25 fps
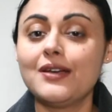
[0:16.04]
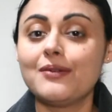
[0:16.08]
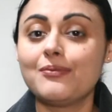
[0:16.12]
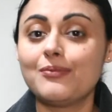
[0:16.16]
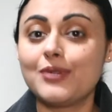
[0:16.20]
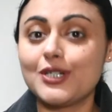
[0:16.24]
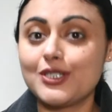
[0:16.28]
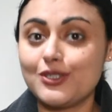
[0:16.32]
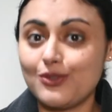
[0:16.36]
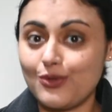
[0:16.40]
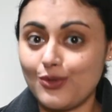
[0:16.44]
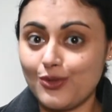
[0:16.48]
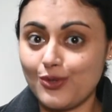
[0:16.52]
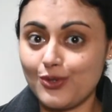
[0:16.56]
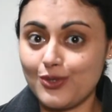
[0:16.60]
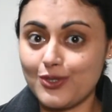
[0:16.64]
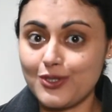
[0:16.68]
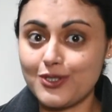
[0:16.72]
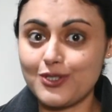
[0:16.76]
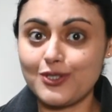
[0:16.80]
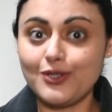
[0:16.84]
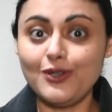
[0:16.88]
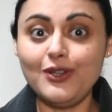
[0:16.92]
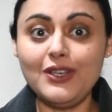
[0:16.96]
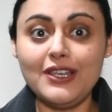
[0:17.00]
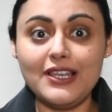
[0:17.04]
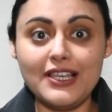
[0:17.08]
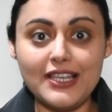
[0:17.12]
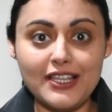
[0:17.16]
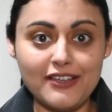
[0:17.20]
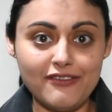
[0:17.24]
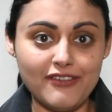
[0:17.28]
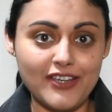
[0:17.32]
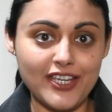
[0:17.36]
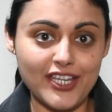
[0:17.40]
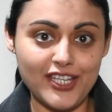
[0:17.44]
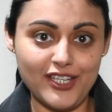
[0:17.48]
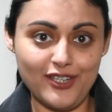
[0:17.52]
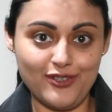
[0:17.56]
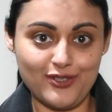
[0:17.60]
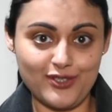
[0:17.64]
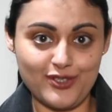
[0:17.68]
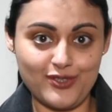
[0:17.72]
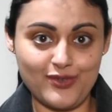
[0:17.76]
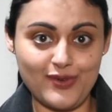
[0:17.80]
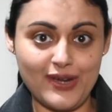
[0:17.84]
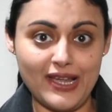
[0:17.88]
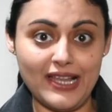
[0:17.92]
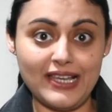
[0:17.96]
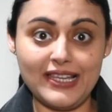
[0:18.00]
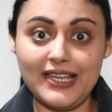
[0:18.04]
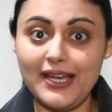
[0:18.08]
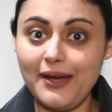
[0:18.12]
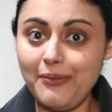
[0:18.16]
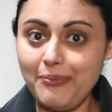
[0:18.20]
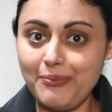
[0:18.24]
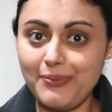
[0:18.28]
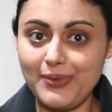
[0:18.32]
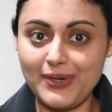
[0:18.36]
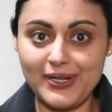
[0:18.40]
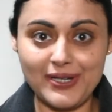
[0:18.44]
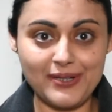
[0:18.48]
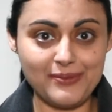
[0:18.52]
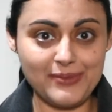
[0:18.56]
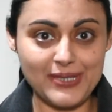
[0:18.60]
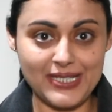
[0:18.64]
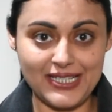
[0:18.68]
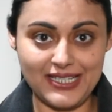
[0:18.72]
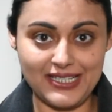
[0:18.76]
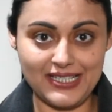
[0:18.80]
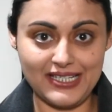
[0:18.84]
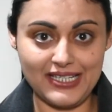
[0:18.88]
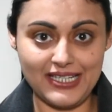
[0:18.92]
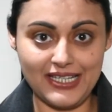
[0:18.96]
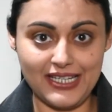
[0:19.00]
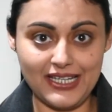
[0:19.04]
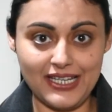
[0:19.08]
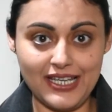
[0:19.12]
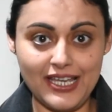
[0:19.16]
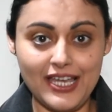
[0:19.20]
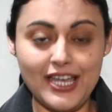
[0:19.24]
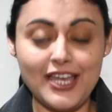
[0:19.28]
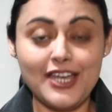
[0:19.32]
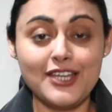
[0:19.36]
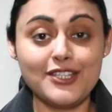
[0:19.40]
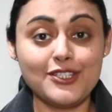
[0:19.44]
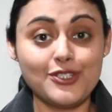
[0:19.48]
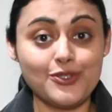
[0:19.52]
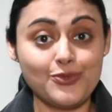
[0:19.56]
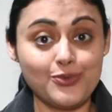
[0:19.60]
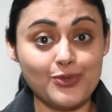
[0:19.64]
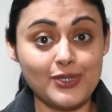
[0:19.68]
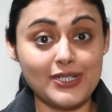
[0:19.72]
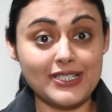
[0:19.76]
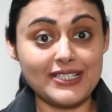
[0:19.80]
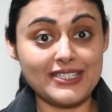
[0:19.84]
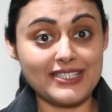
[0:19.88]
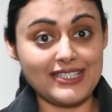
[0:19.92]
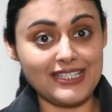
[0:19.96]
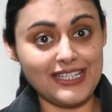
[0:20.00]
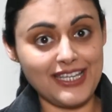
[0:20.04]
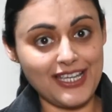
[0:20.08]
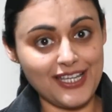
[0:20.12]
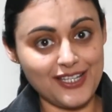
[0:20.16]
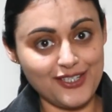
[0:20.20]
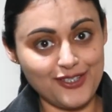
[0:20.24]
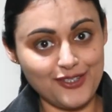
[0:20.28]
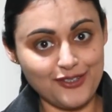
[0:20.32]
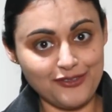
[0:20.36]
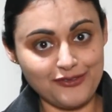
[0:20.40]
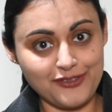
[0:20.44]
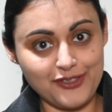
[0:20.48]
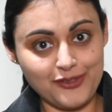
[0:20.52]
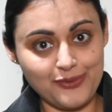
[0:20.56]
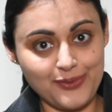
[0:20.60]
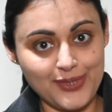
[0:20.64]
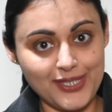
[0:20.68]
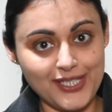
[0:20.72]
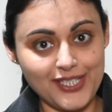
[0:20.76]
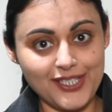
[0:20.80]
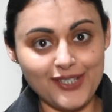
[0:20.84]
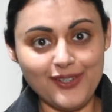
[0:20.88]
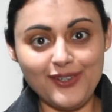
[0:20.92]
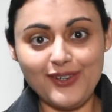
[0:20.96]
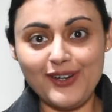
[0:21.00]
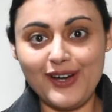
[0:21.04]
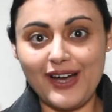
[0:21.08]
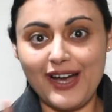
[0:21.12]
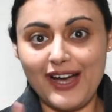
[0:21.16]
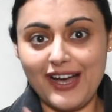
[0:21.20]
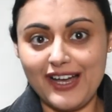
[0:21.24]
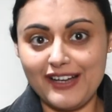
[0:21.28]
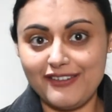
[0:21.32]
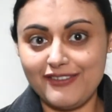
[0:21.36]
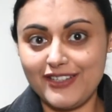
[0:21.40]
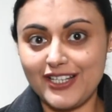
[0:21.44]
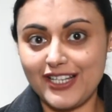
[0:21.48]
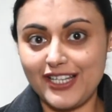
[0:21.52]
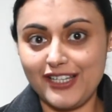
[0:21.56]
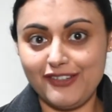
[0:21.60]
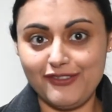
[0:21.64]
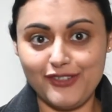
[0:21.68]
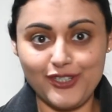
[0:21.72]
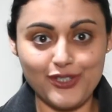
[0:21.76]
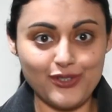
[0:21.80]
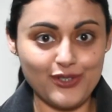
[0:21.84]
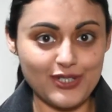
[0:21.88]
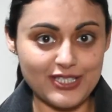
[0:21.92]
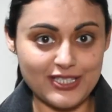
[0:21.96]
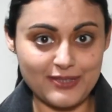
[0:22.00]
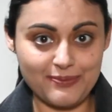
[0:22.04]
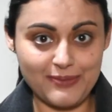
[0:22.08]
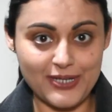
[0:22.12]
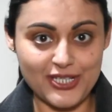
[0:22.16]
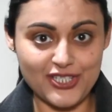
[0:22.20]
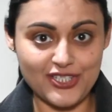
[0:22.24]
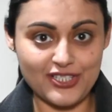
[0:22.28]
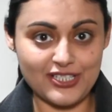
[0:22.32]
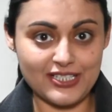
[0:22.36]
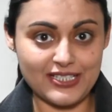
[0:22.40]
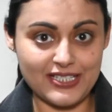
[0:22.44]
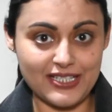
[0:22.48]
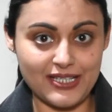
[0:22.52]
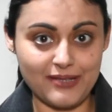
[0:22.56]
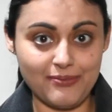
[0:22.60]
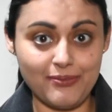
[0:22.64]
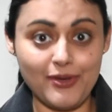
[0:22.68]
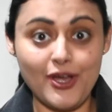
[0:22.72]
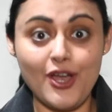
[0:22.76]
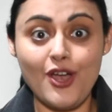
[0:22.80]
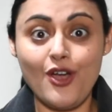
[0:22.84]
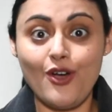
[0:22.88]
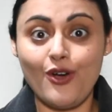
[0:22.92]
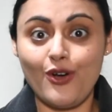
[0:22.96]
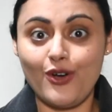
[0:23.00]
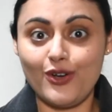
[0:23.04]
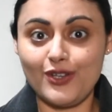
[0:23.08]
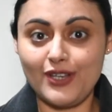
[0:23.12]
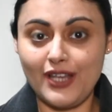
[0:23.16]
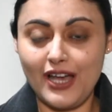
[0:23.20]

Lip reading: but also living in Australia permanently. Towards the end of the video, I will give you a special tip on